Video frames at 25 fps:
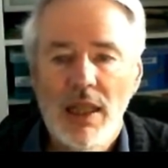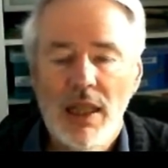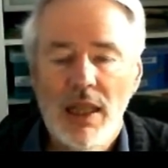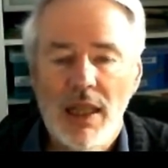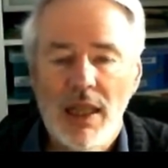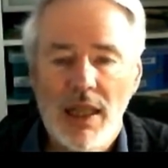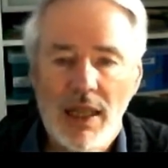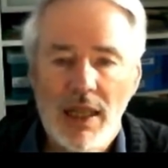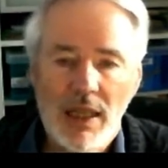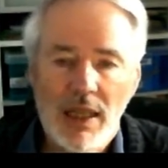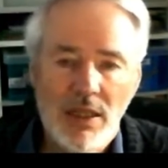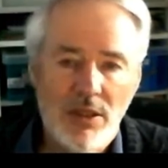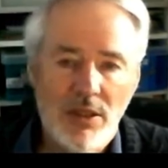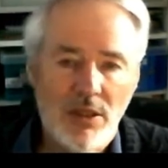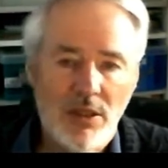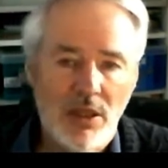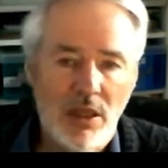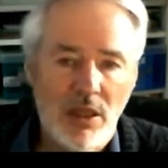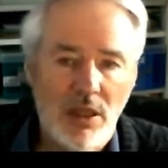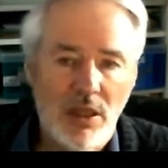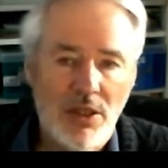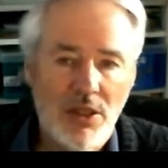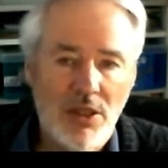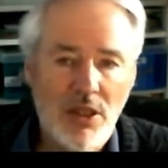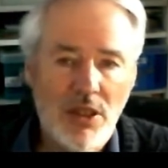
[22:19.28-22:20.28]
And
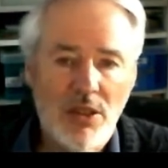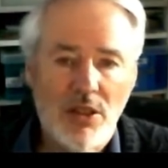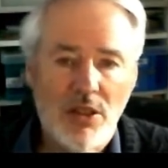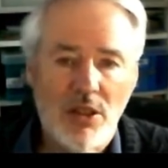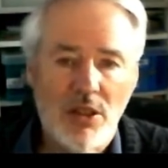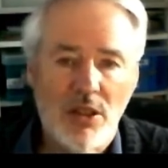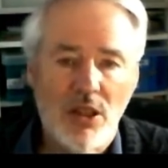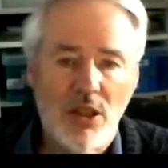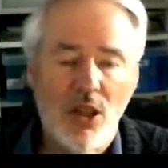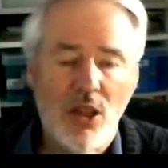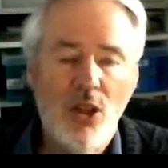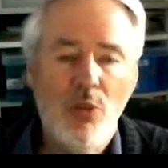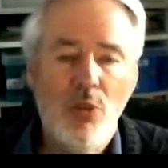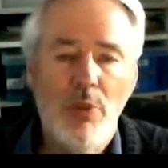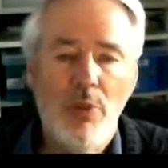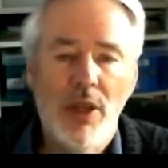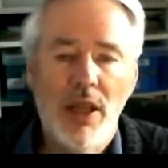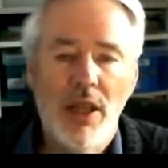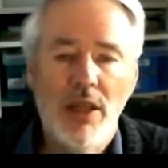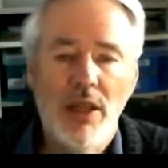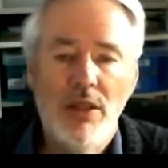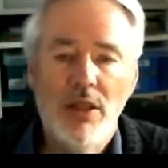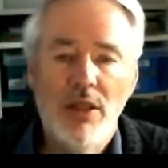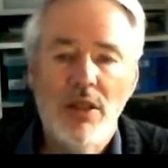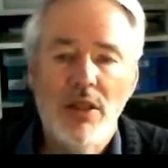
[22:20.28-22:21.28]
since it's
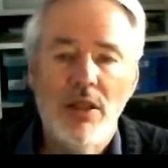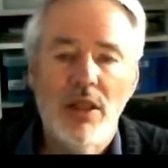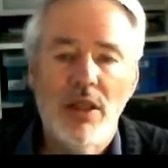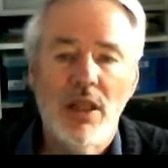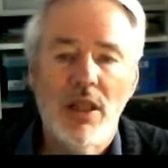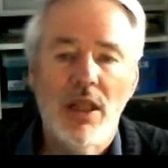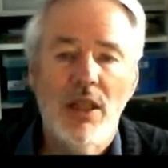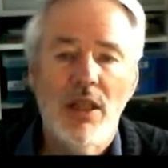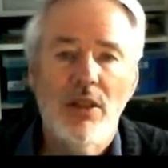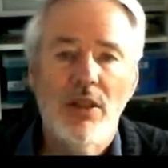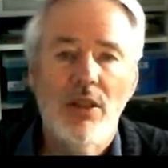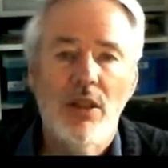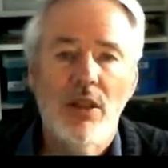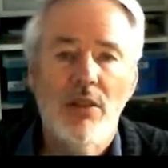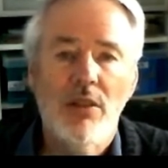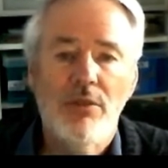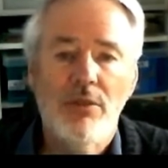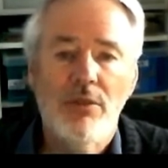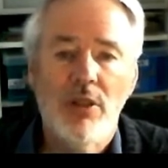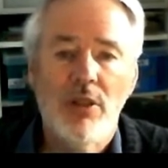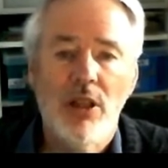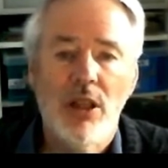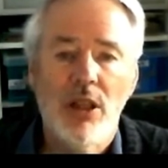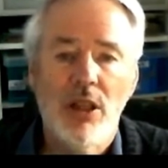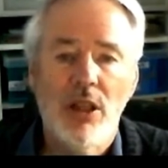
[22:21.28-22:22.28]
open-ended and
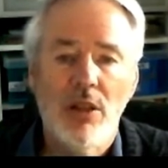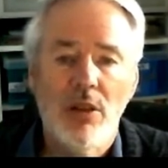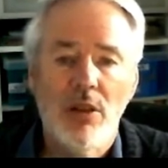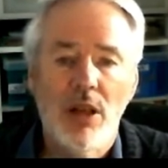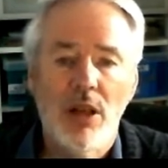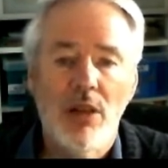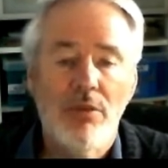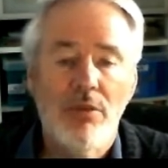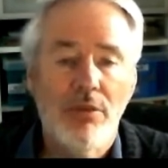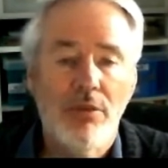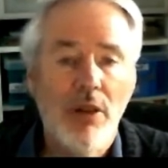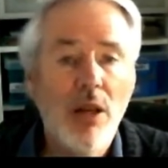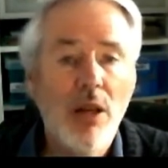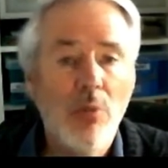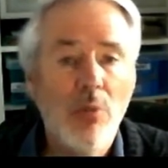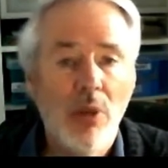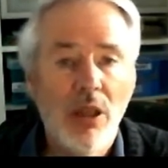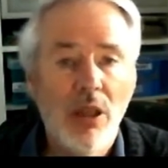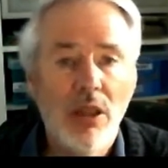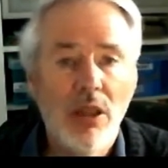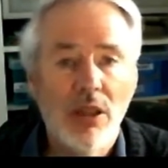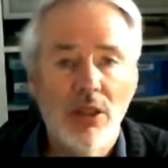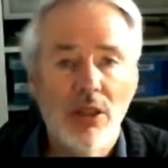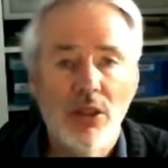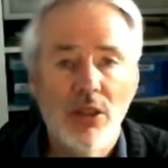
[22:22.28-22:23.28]
a
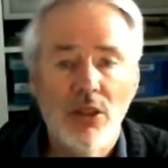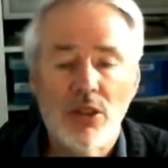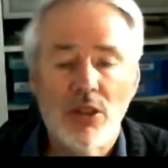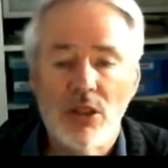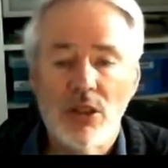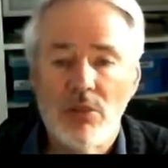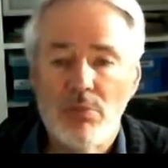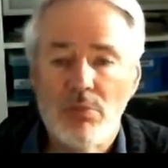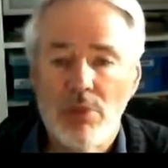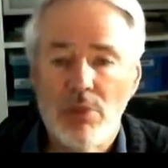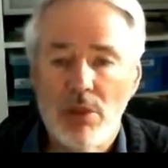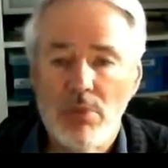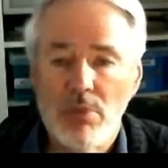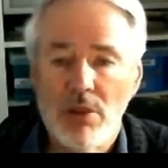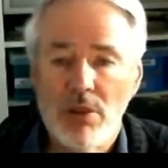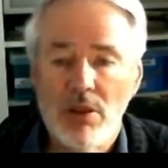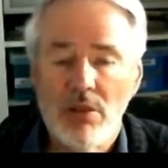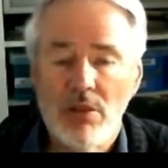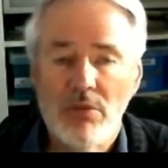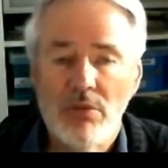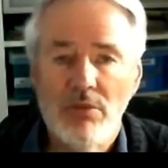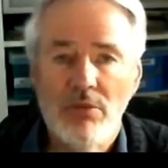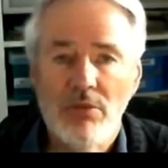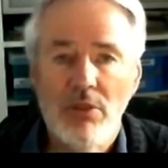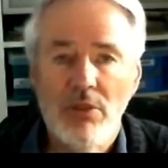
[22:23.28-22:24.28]
framework and not a proper
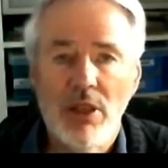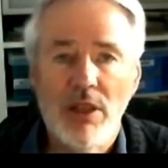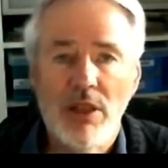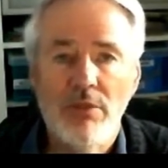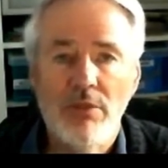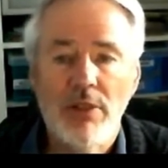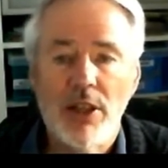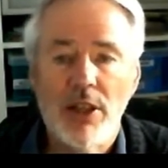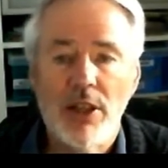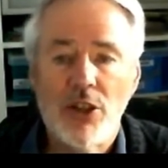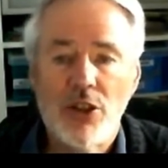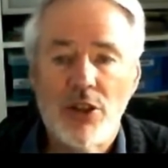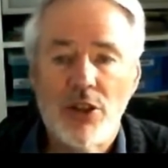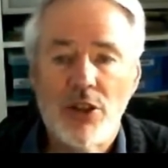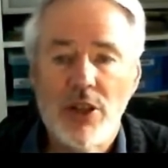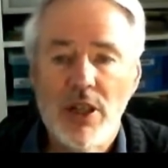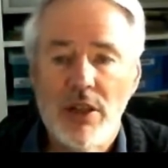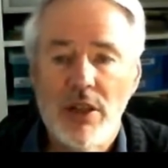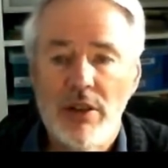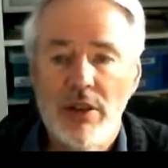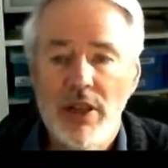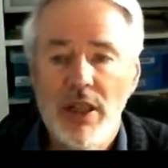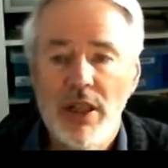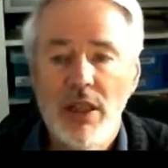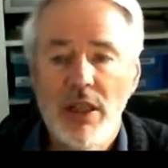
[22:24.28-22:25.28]
fully-fledged
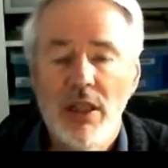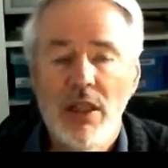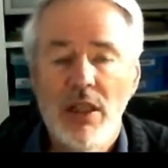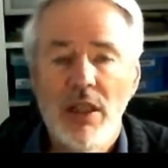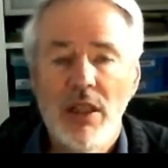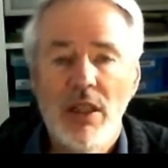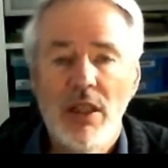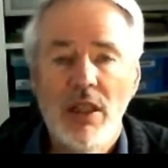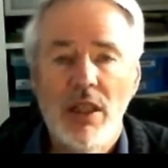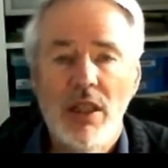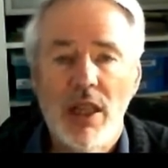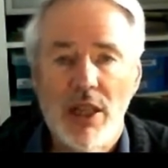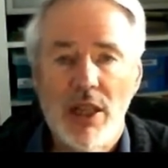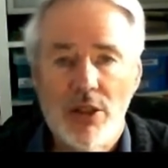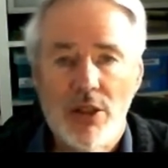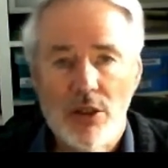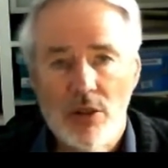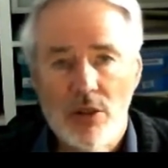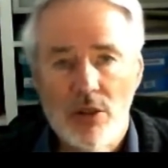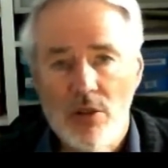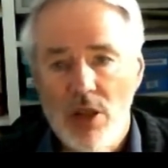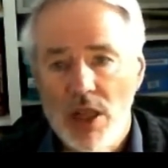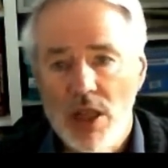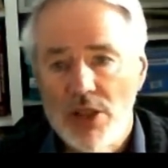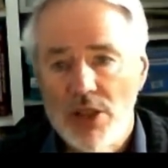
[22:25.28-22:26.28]
theory, it
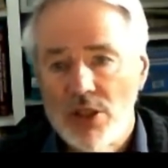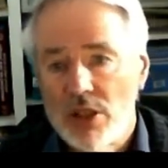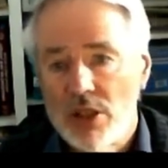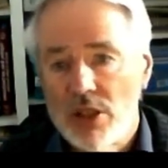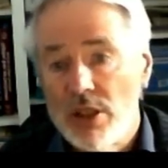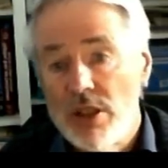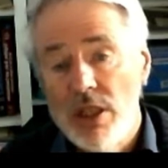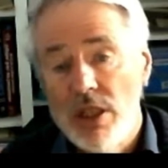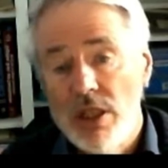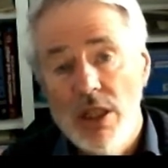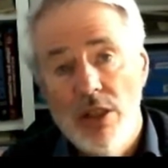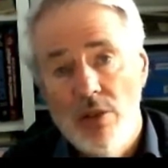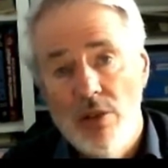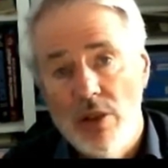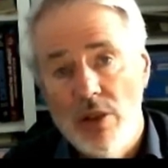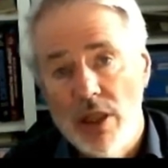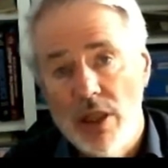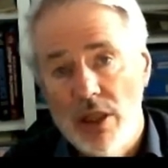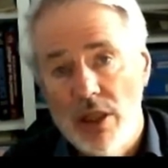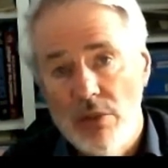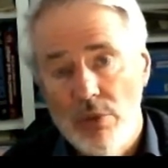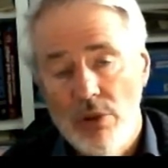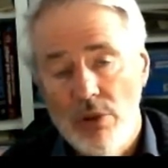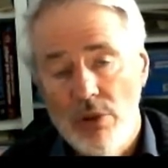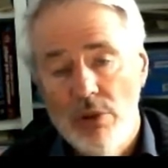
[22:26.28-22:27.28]
requires continuing
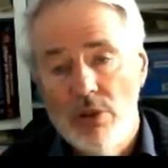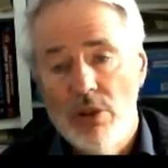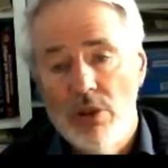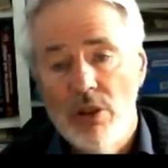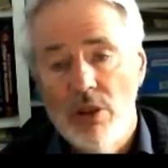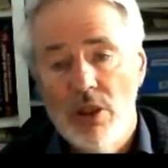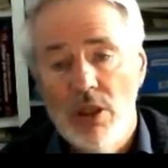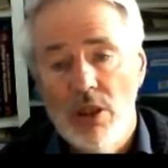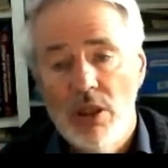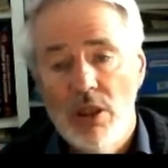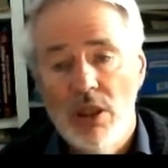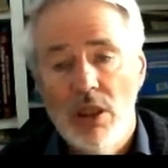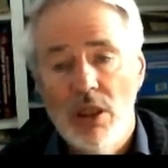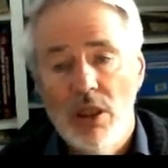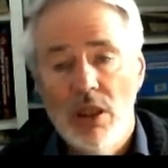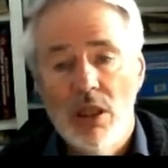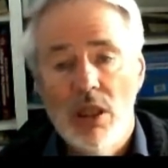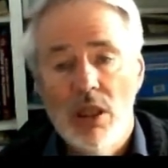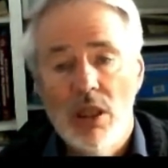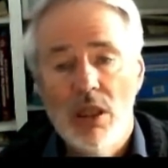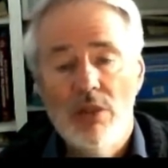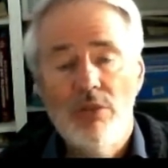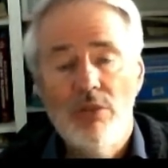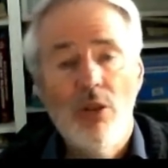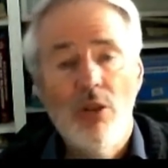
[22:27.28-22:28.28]
input
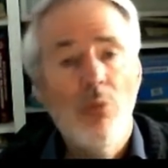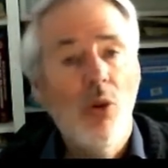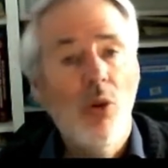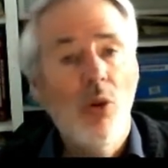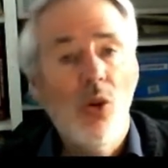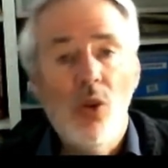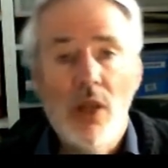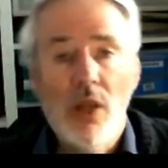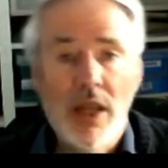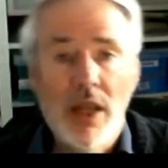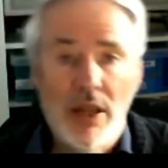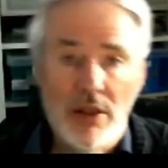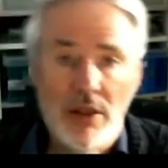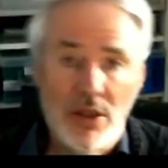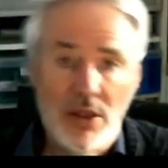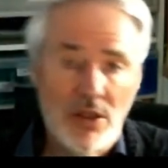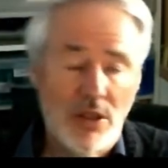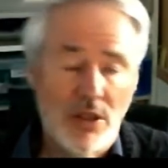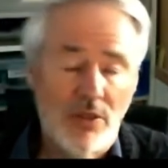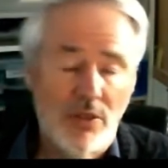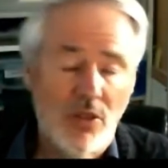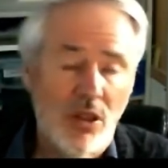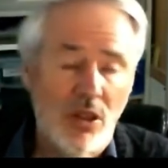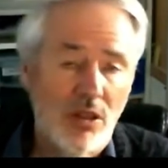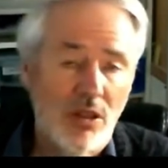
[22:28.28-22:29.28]
from all areas
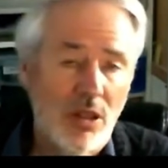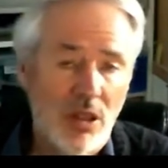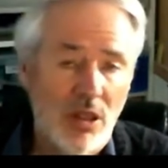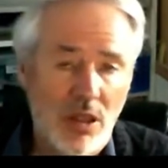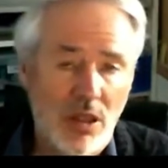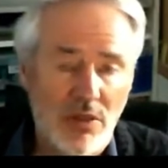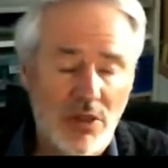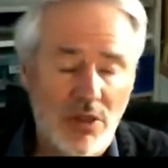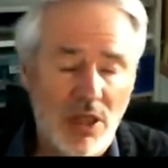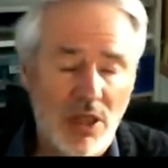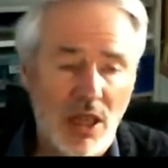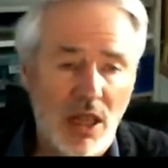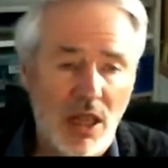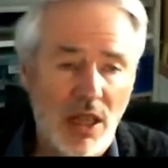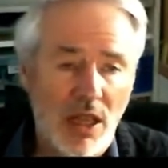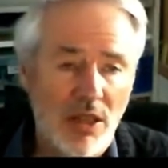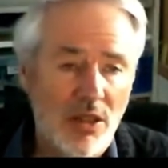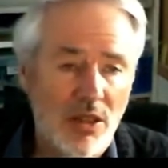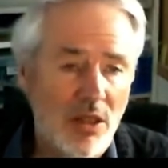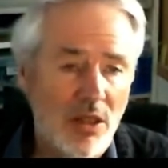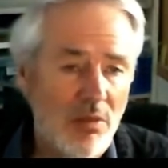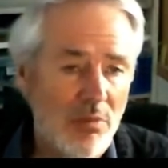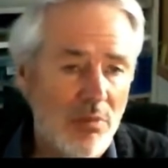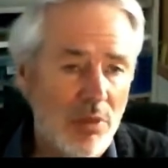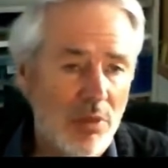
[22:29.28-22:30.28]
of cognitive
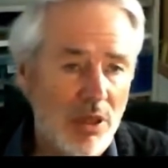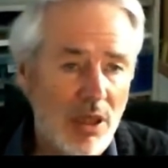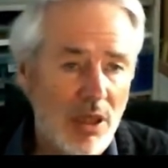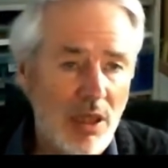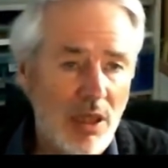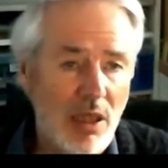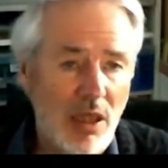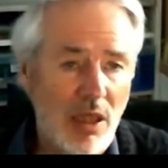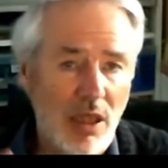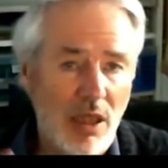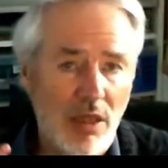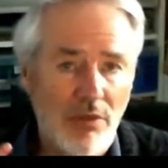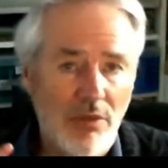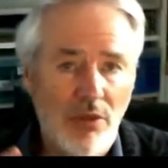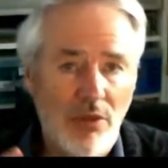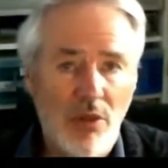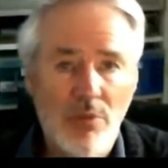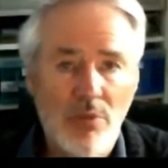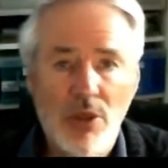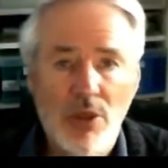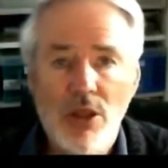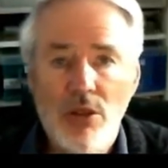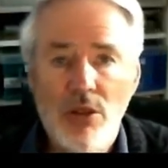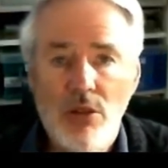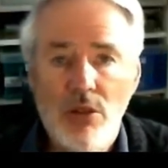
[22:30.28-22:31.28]
science, and particularly from
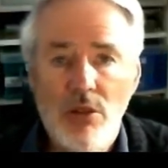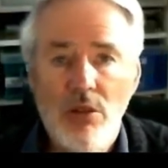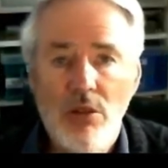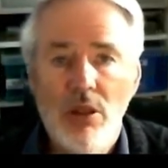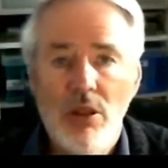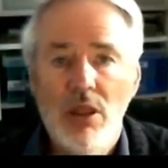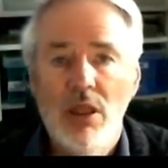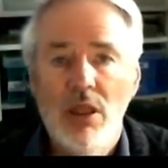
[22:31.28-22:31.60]
you,